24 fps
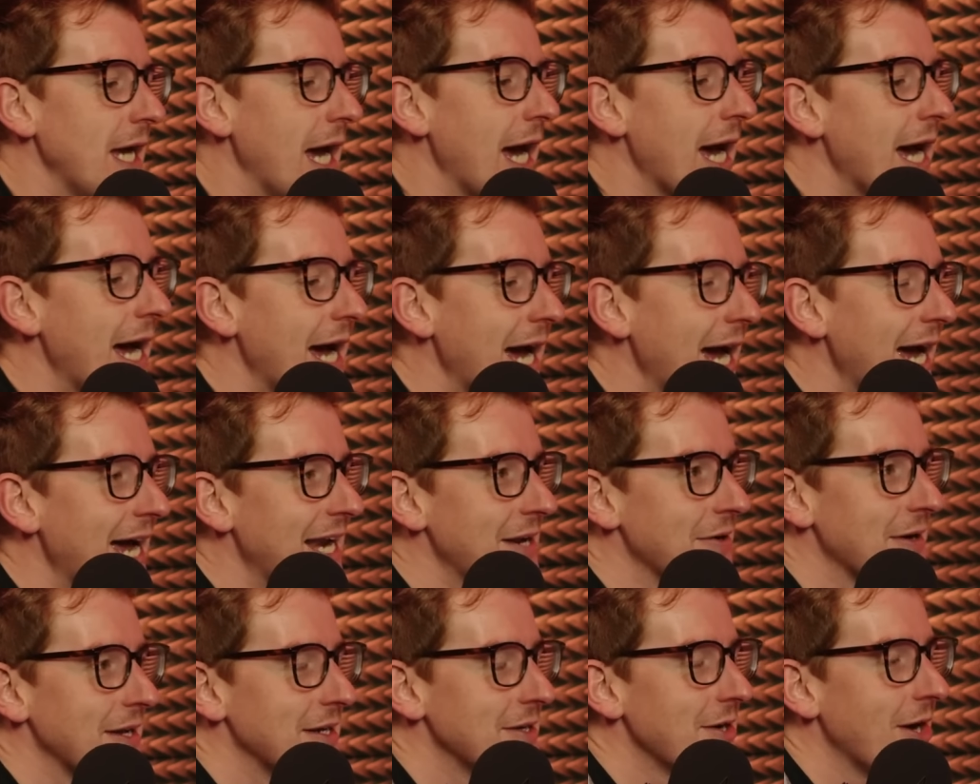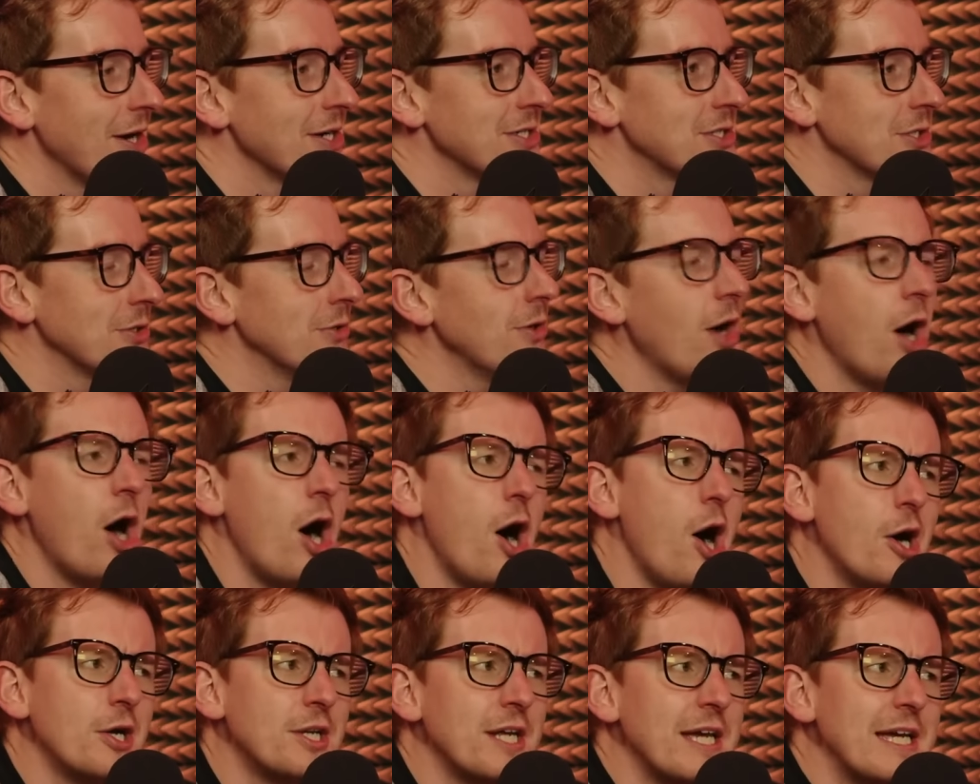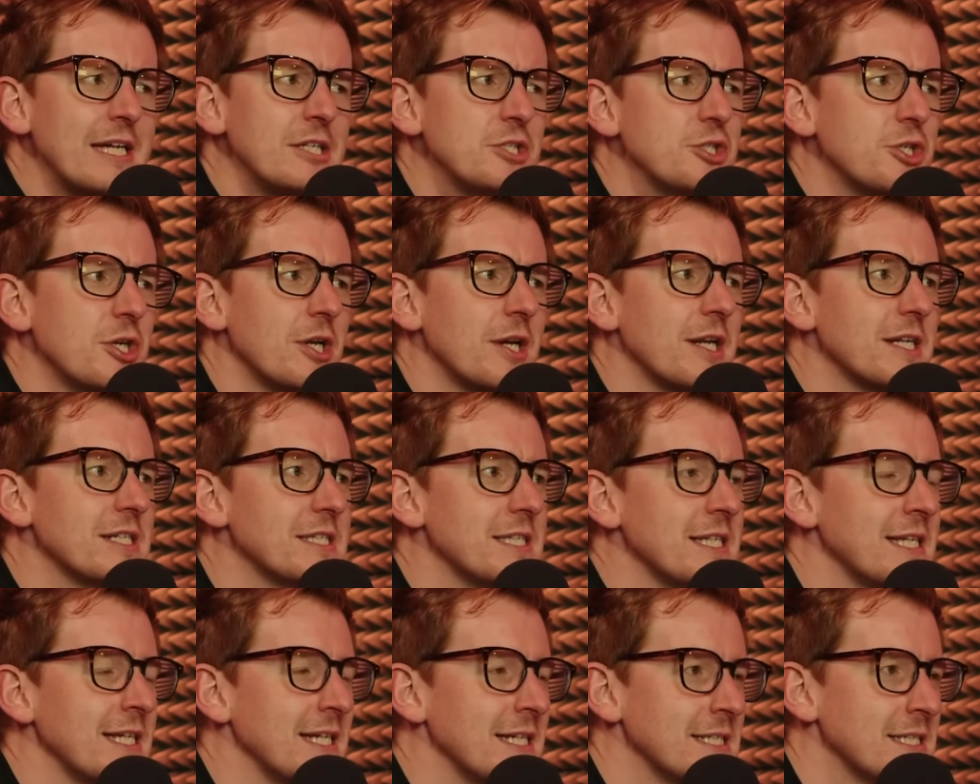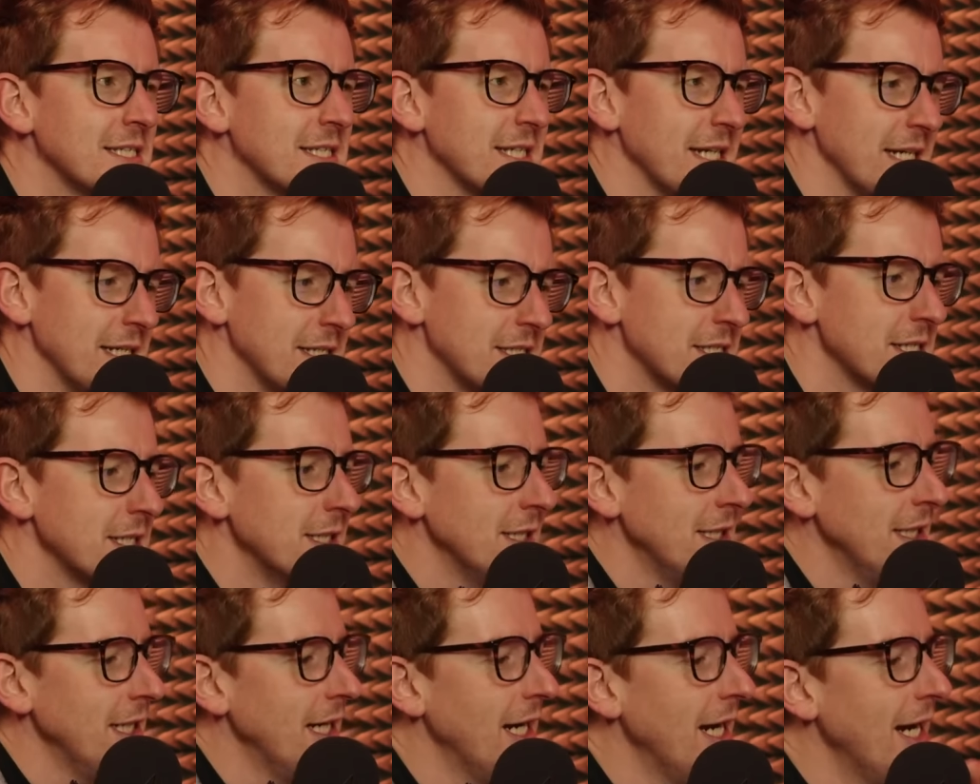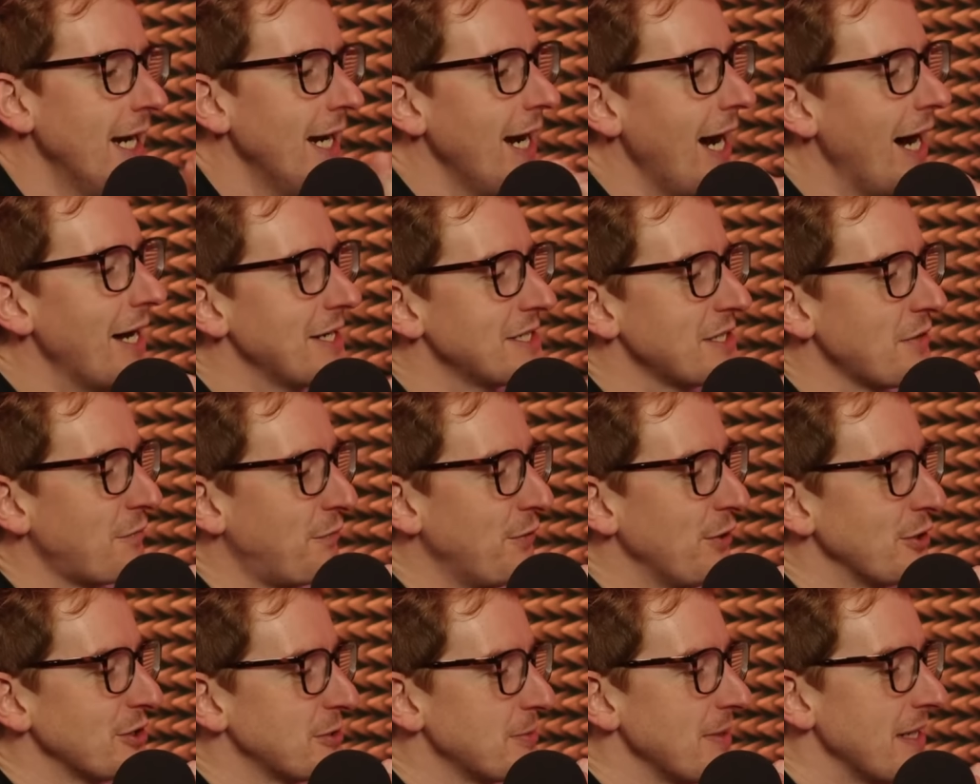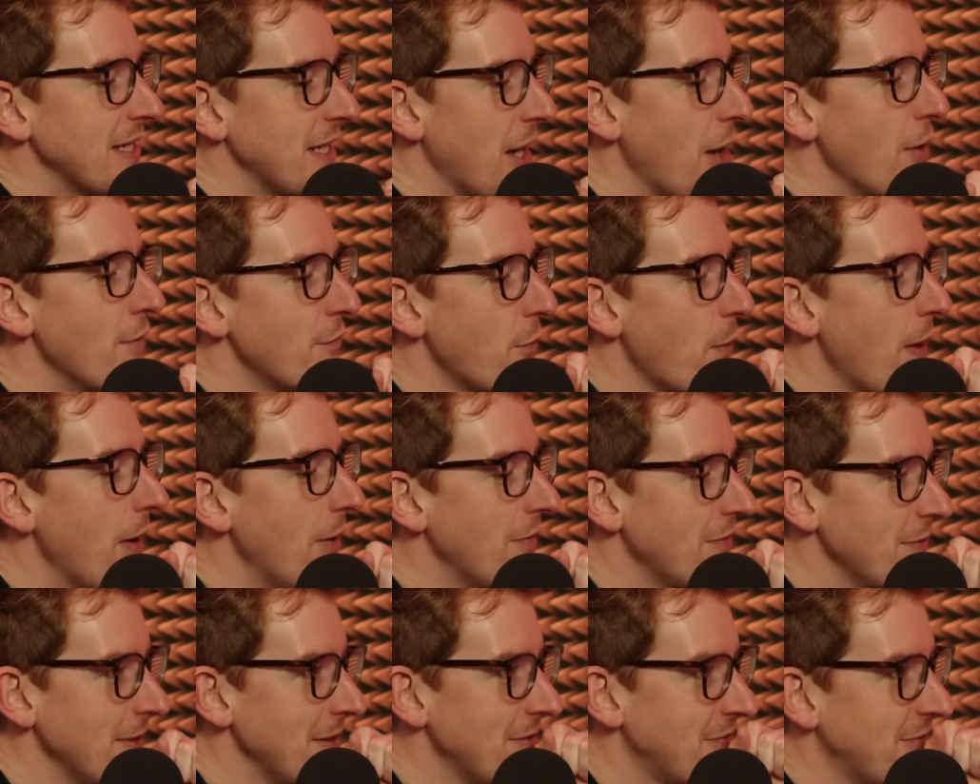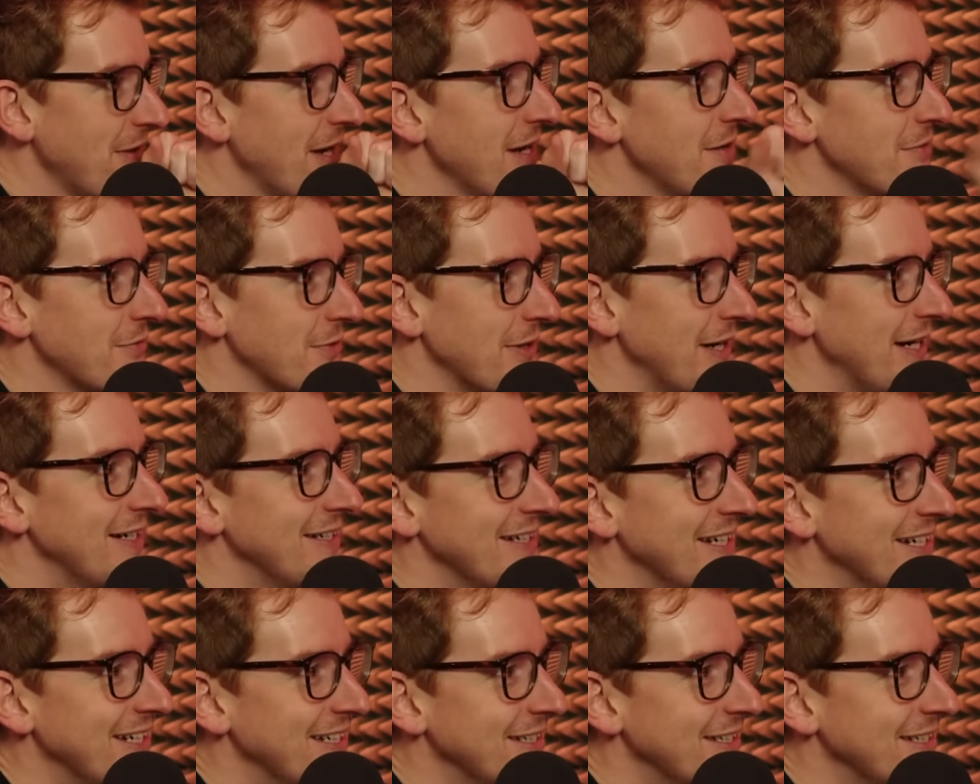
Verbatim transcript: Anyway, Nigel, hard-hitting journalist, says, "How does it feel to be an overwhelming favourite?